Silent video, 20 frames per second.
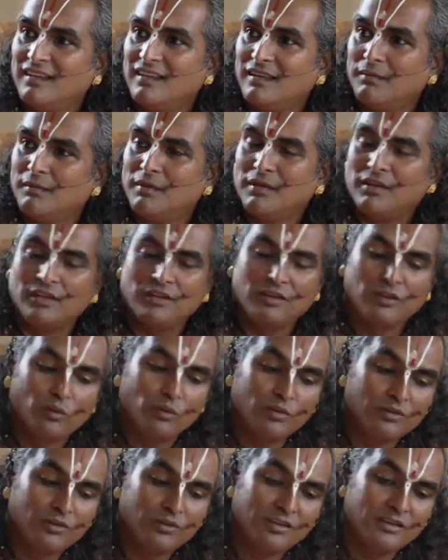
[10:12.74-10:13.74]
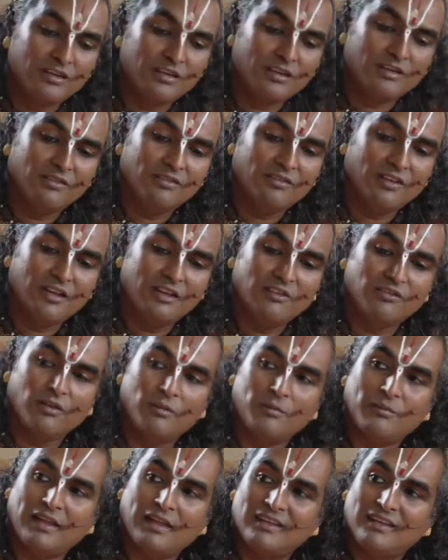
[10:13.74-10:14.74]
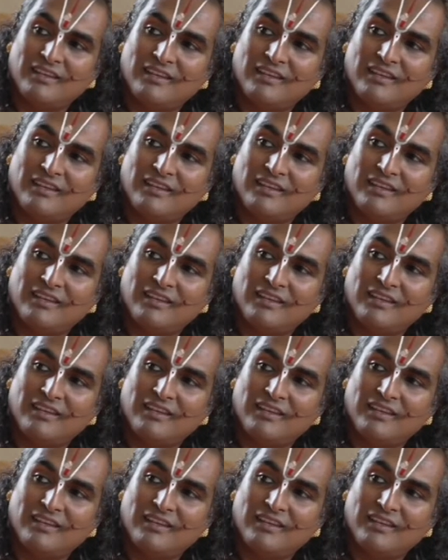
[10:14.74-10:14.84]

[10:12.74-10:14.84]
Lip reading: But they don't deviate from that